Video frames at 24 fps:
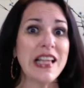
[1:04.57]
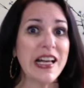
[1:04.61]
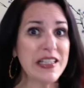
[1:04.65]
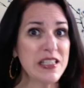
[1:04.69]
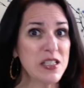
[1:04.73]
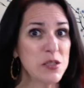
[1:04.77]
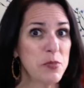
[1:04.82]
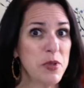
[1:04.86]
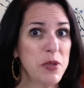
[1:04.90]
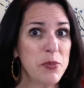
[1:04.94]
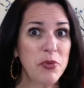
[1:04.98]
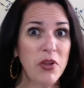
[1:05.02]

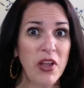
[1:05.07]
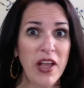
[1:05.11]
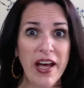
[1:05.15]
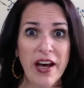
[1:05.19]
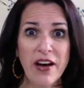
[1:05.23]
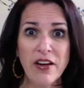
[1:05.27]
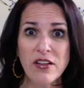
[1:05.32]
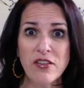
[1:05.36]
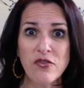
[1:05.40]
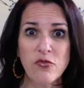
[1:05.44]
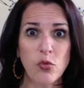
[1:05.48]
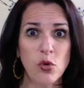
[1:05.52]
Lots of people
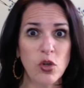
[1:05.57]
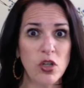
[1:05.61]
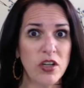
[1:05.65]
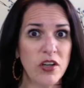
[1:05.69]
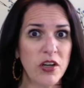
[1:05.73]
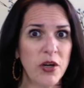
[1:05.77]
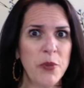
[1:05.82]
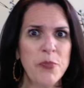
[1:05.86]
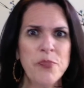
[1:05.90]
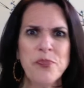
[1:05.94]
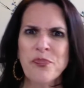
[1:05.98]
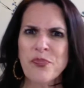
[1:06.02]
out of
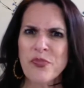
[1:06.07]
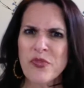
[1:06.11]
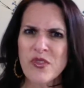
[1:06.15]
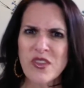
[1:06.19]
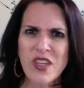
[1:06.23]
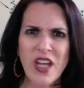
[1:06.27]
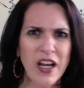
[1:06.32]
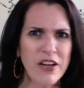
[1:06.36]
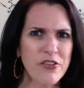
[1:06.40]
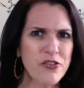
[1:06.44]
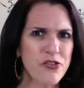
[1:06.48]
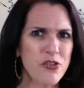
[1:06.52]
work,
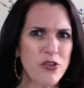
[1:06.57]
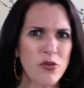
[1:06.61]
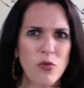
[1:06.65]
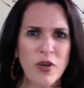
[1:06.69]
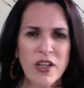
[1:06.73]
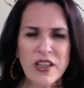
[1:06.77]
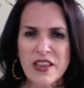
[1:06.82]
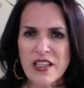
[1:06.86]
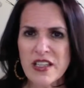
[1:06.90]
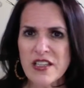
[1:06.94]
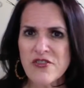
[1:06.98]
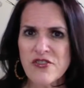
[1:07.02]
not sure when